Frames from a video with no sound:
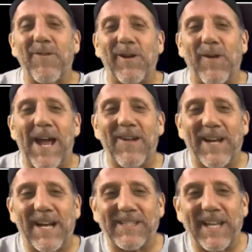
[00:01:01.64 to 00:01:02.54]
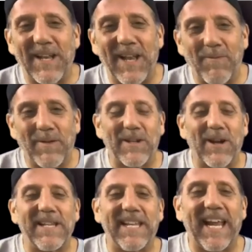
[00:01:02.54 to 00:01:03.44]
around us, and we
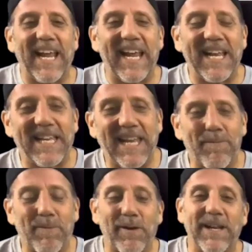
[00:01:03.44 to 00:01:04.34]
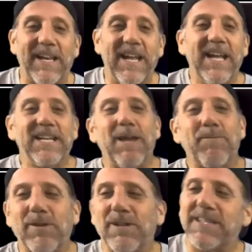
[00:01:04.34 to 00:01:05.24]
started digging in deeper
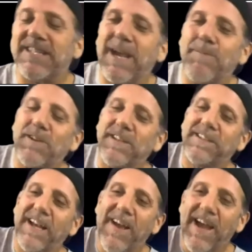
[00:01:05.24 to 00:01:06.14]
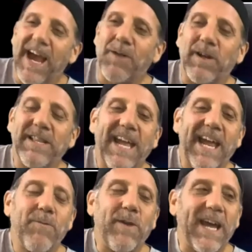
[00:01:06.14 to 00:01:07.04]
into deceptions. And one
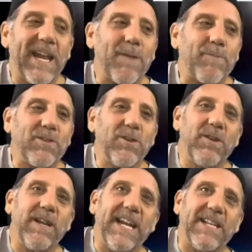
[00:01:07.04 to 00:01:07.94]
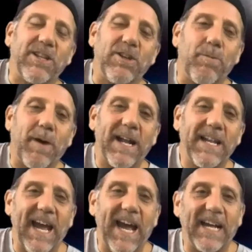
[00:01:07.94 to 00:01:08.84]
day, we got an opportunity to do a
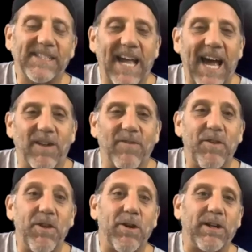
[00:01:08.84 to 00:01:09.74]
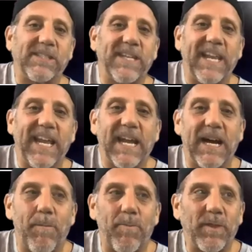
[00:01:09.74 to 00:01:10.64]
podcast out of a New York City
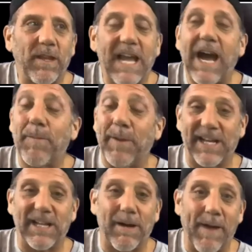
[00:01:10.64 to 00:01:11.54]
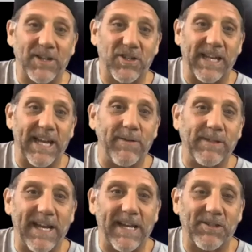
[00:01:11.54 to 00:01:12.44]
comedy club, actually. It was
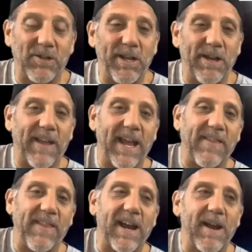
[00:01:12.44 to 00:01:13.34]
a studio they had there.